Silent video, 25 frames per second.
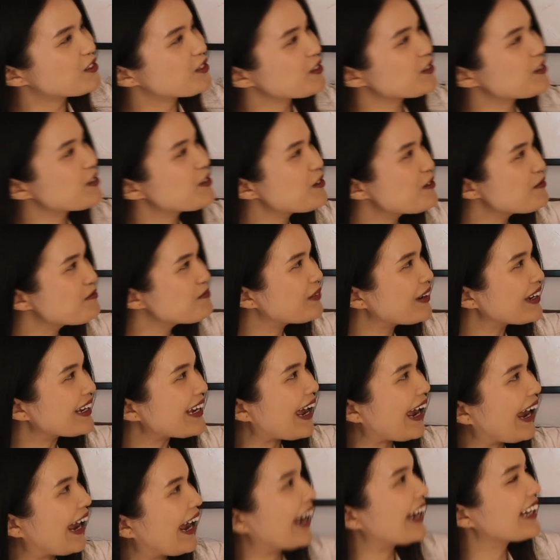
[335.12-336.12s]
two big
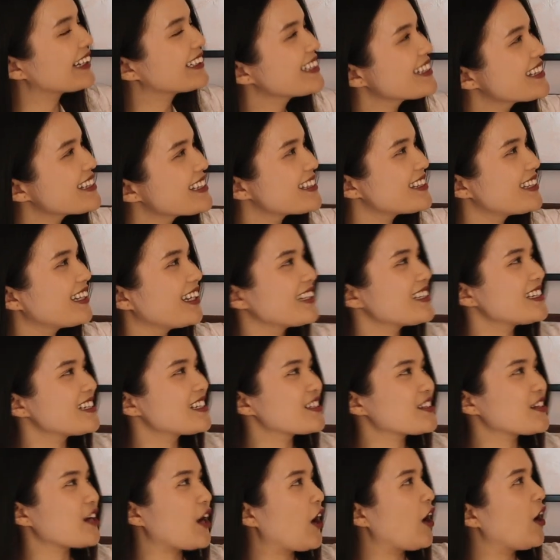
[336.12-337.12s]
hands
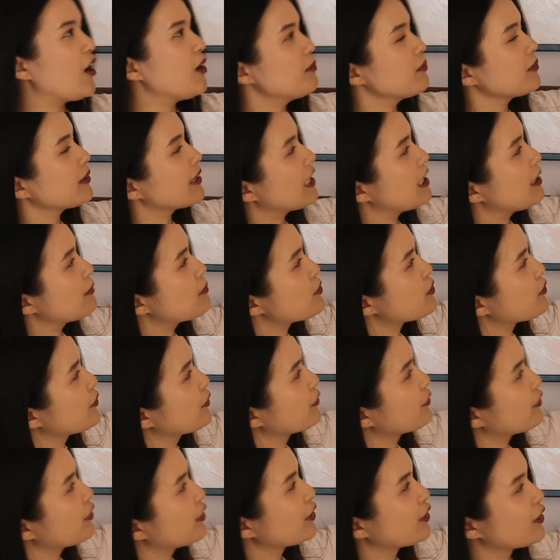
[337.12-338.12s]
that Tom keeps
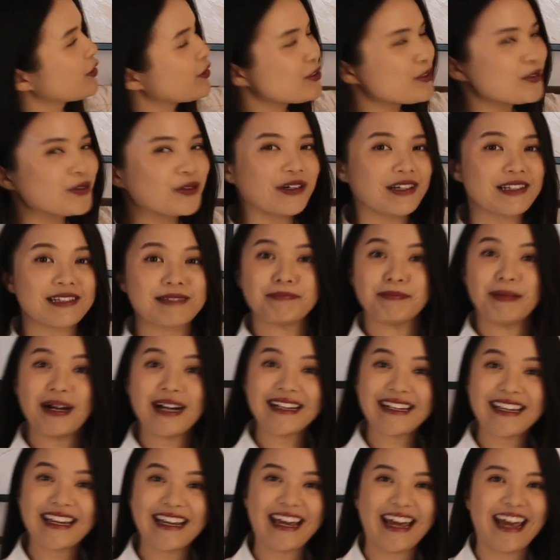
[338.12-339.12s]
referring to as
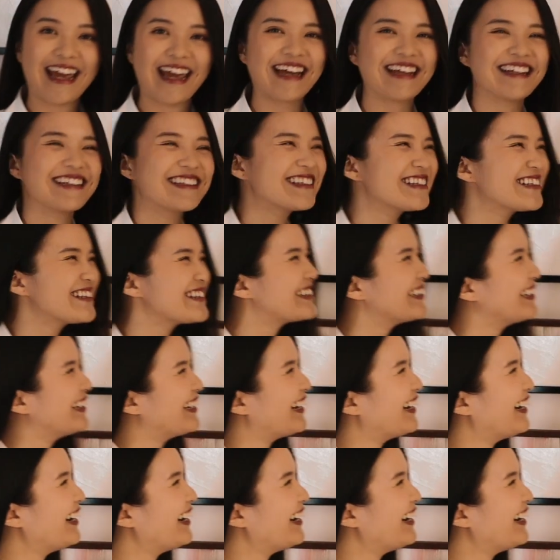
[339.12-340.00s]
monkey hands.